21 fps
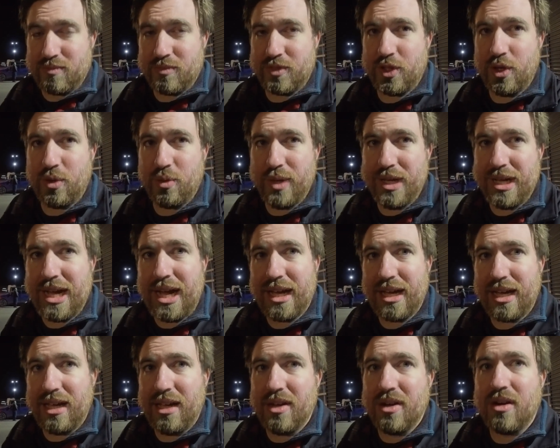so we got
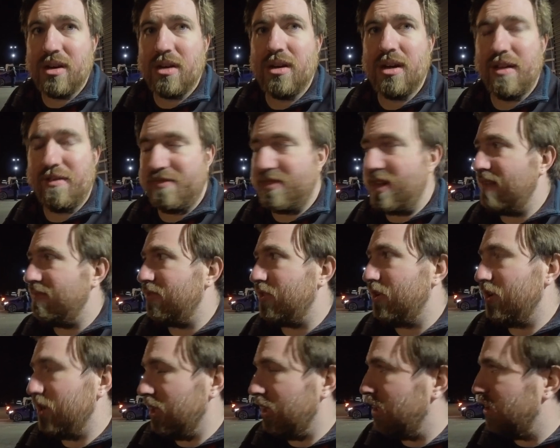here at
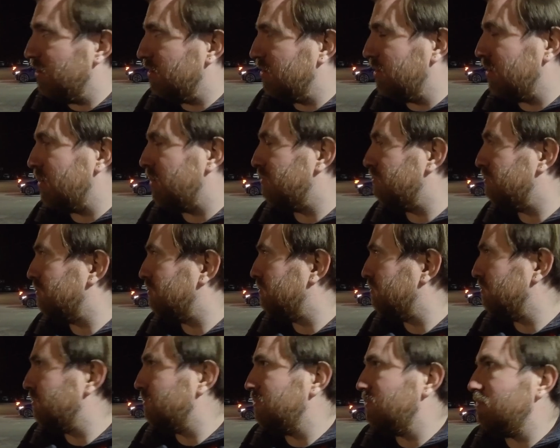5:30.
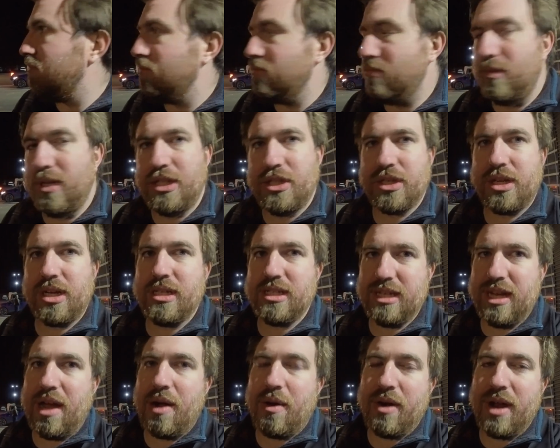It took us
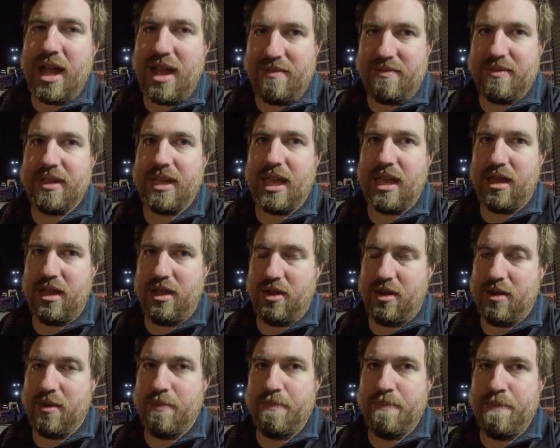an hour and a half to get
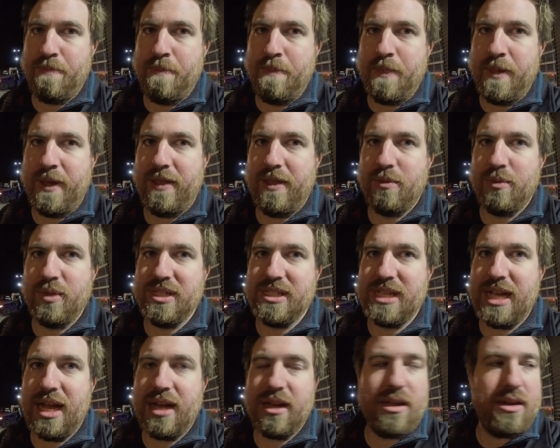here, and then we
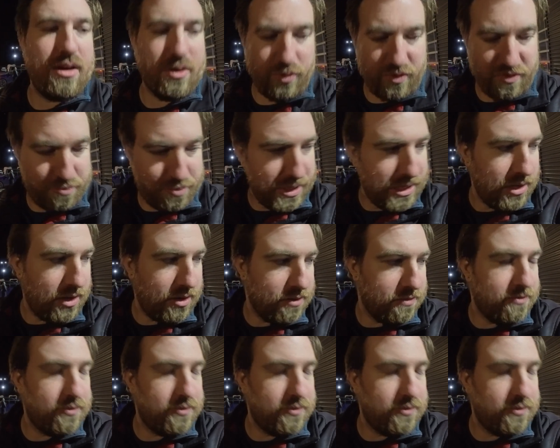sat here. We've been here